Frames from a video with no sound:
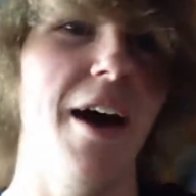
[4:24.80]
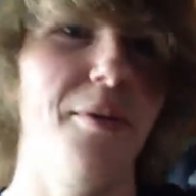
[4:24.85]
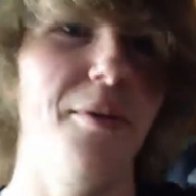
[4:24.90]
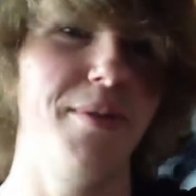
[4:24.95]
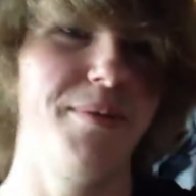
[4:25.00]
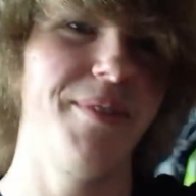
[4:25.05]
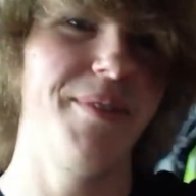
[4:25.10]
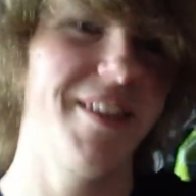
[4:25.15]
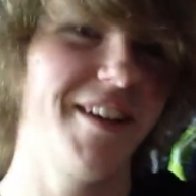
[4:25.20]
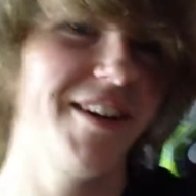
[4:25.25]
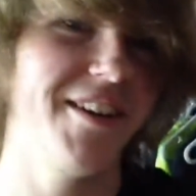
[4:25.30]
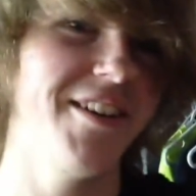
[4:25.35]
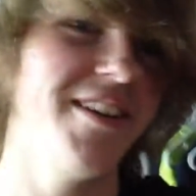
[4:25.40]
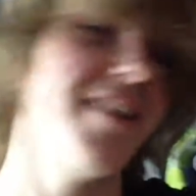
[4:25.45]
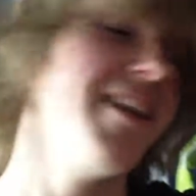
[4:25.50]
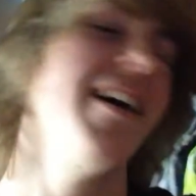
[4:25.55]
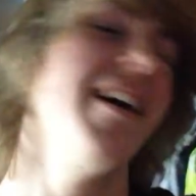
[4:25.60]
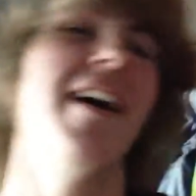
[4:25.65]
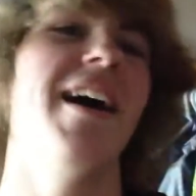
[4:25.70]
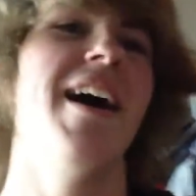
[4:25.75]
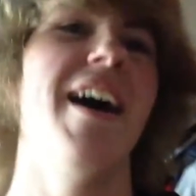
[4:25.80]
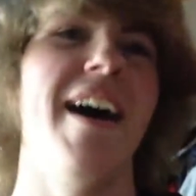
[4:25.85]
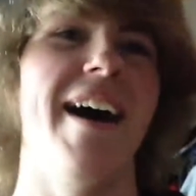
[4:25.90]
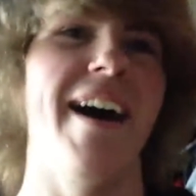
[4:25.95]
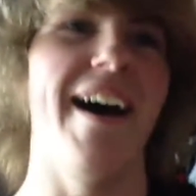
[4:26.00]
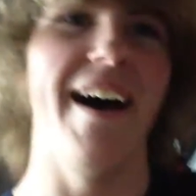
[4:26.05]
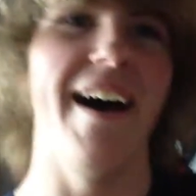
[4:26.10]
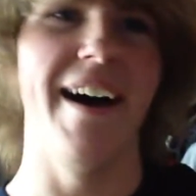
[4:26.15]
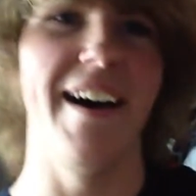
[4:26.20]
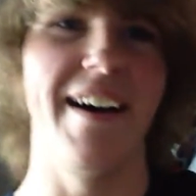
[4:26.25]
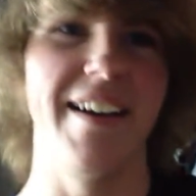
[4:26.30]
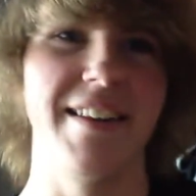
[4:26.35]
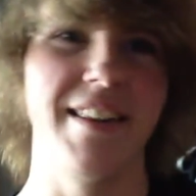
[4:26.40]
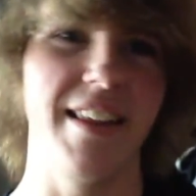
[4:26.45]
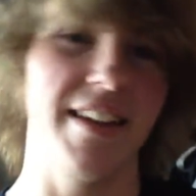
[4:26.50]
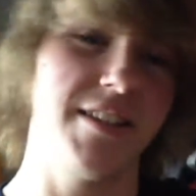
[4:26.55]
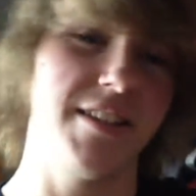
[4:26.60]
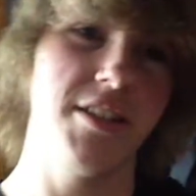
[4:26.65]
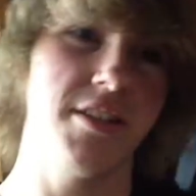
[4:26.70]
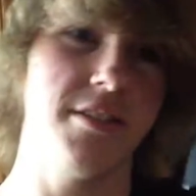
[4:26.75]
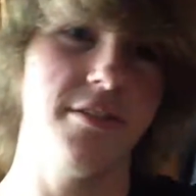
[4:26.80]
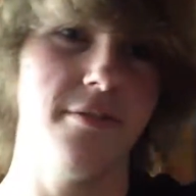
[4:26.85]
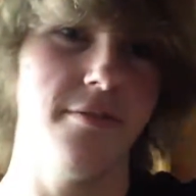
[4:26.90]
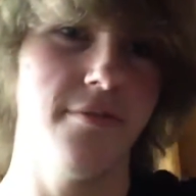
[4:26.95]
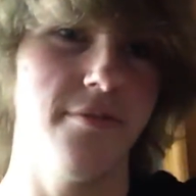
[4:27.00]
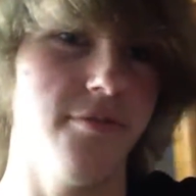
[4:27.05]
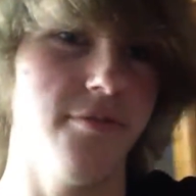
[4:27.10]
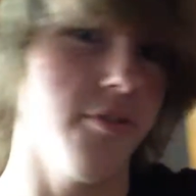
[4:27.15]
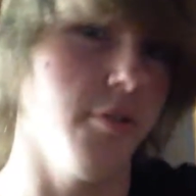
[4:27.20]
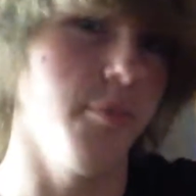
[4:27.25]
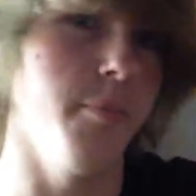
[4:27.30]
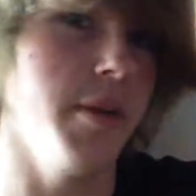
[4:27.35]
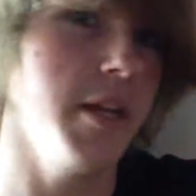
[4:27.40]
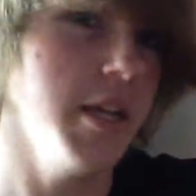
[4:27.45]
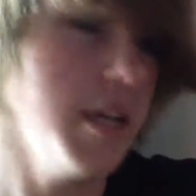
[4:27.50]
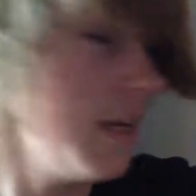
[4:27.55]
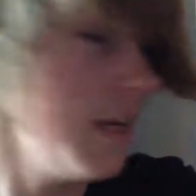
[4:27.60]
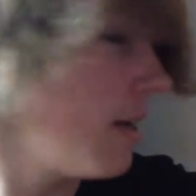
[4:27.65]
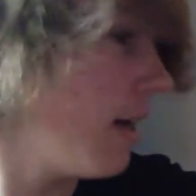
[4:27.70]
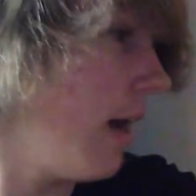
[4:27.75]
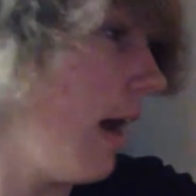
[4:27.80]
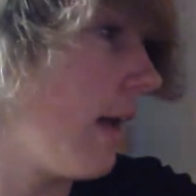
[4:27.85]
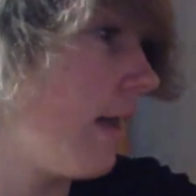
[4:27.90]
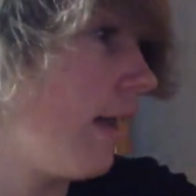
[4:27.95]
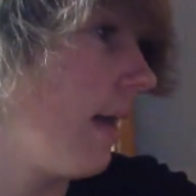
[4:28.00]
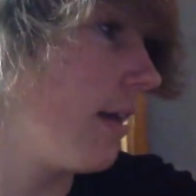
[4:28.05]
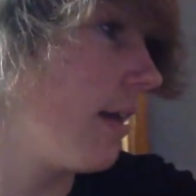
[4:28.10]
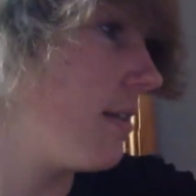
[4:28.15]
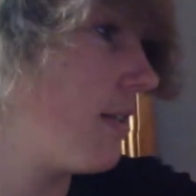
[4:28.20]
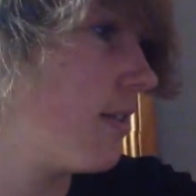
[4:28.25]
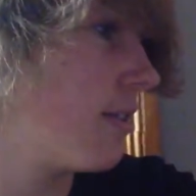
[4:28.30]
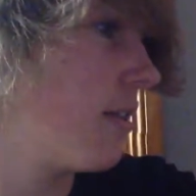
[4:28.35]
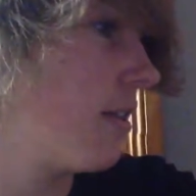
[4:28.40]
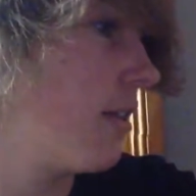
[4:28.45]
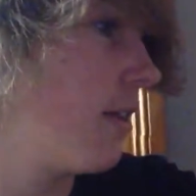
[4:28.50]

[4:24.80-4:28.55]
that would be good uh, like just for me, I guess.